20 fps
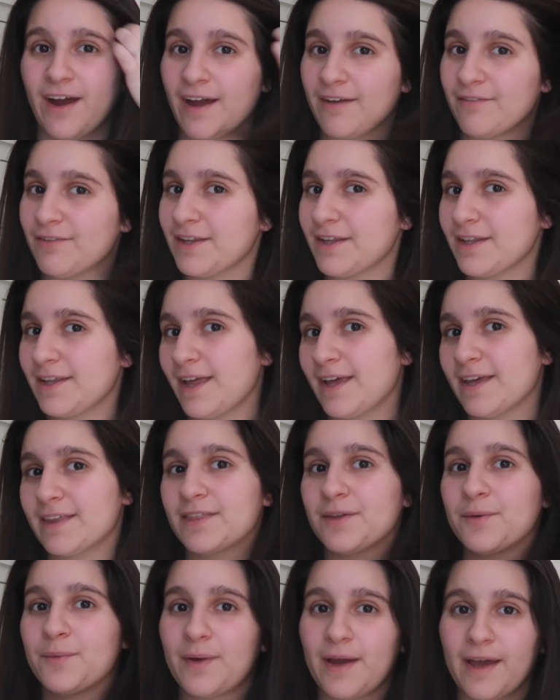I really
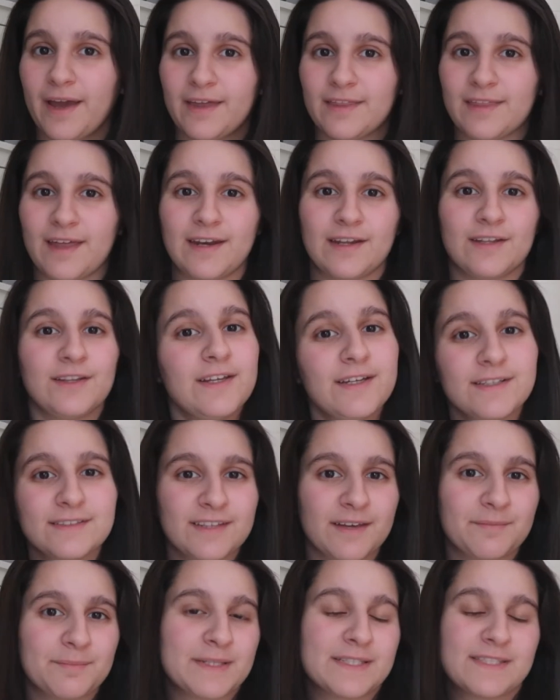like the way that it looks.
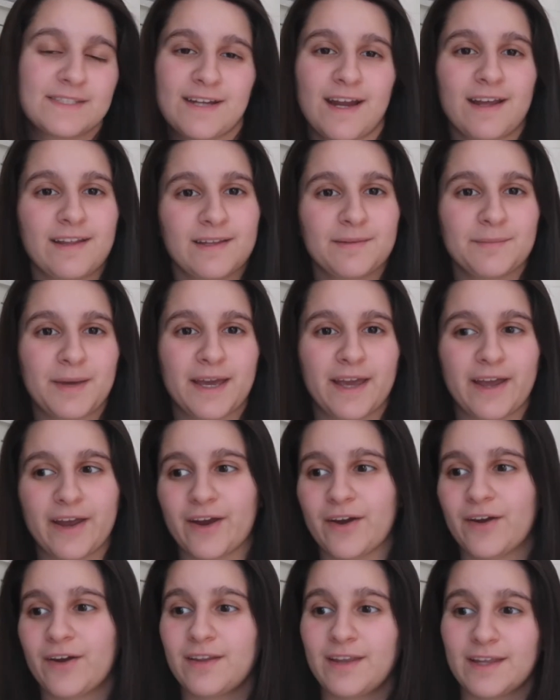I've been styling my
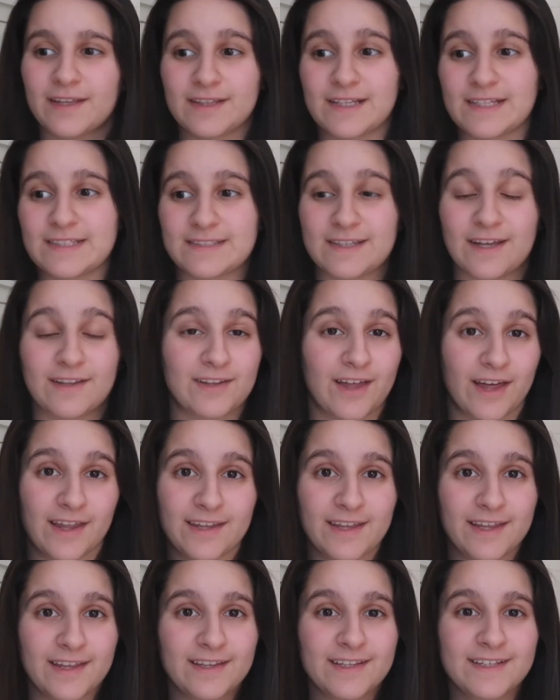hair like this a lot
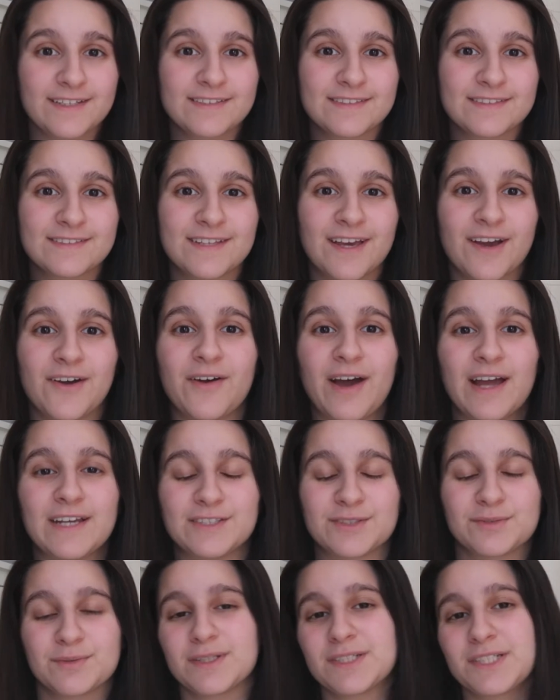lately, so I
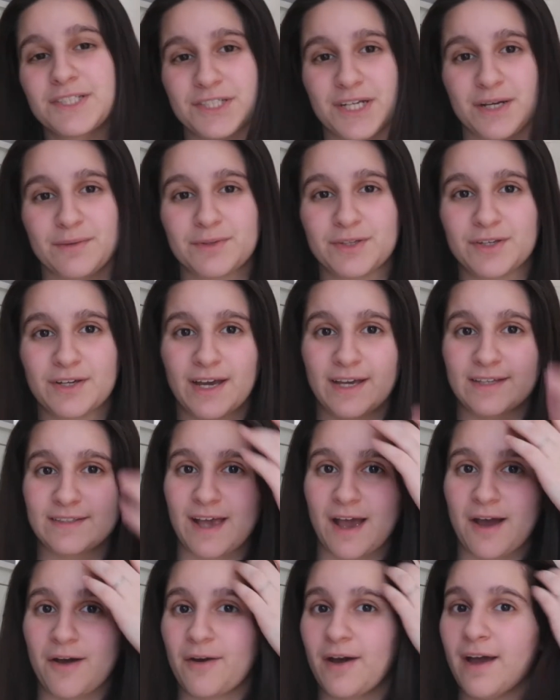just want to share with you guys
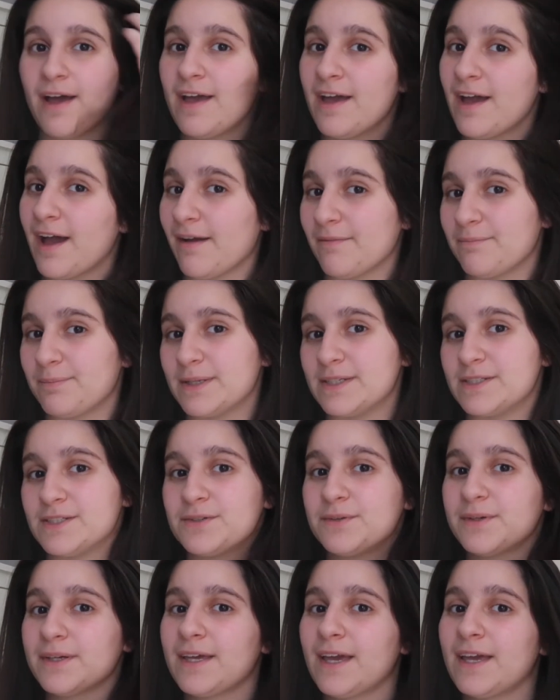how I've been
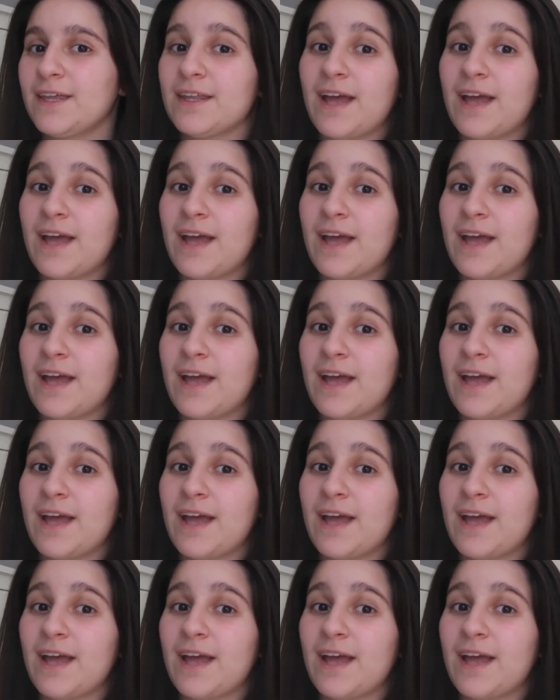doing it.